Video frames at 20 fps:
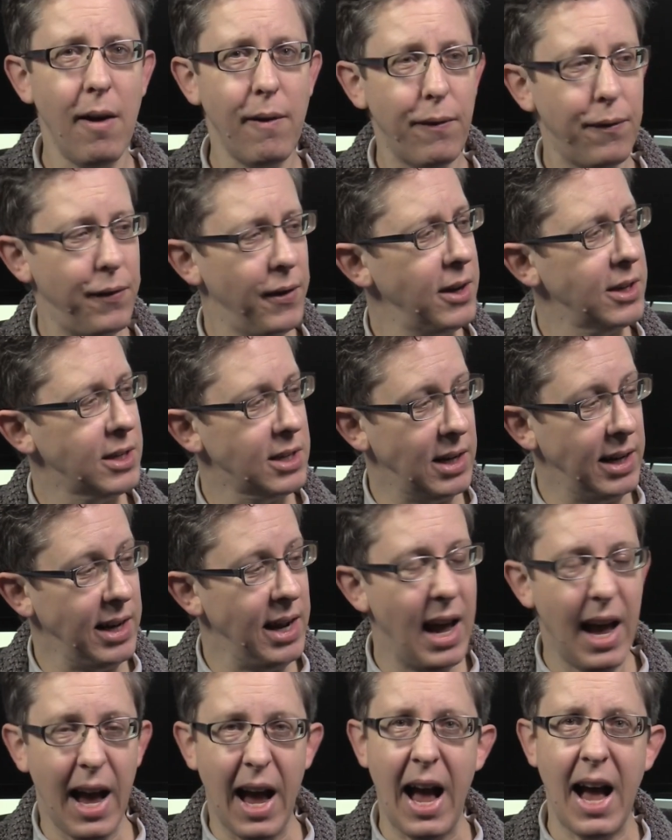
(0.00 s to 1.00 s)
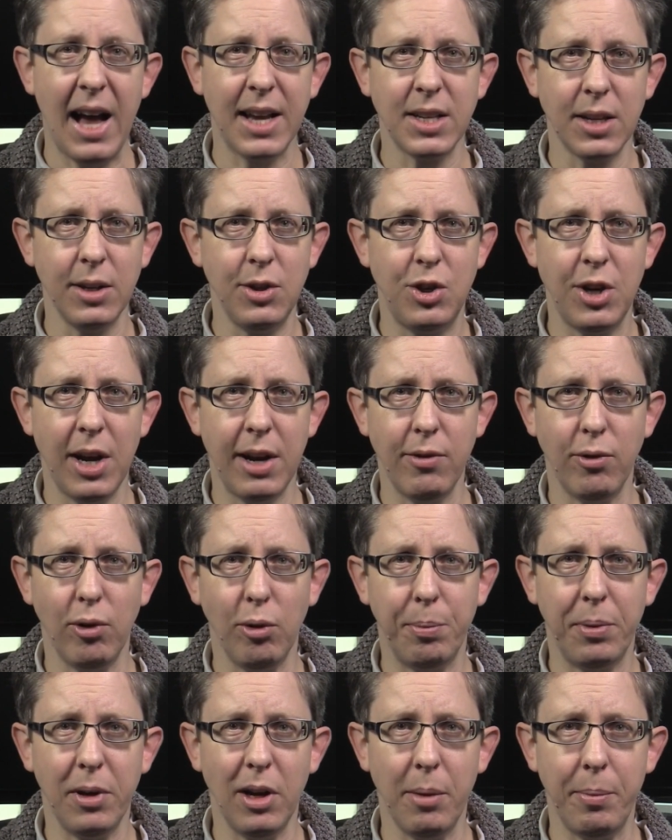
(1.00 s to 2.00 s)
Firstly, as a
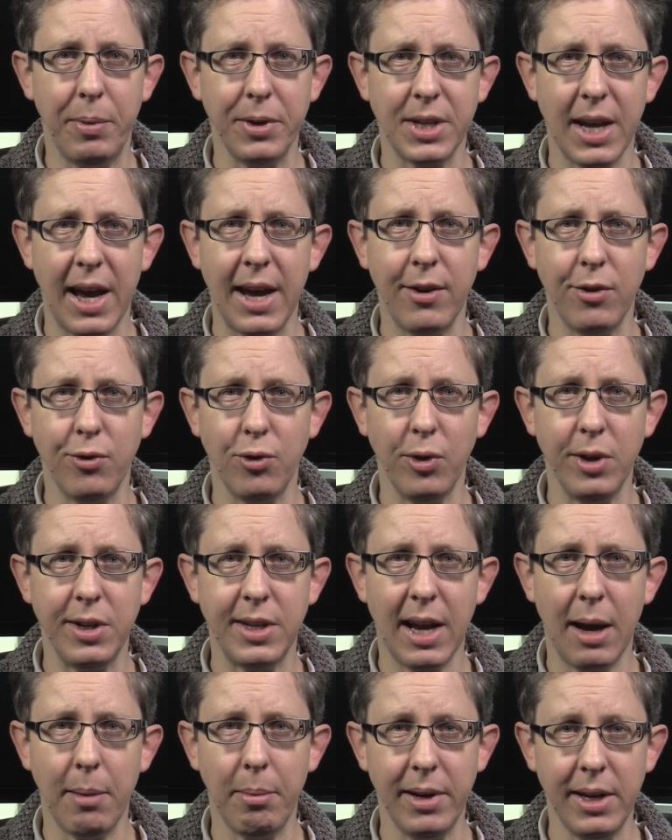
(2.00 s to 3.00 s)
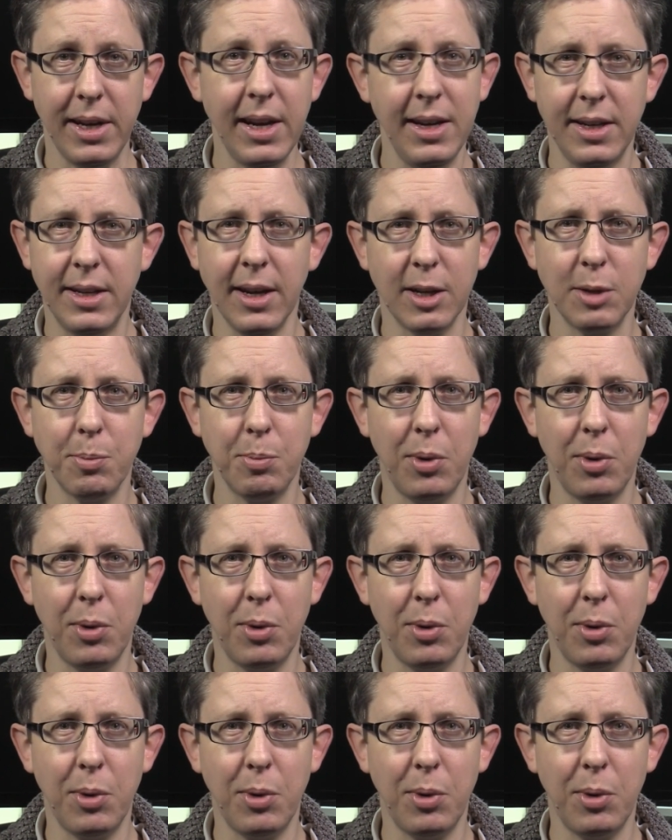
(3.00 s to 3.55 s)
general purpose Android tablet, it does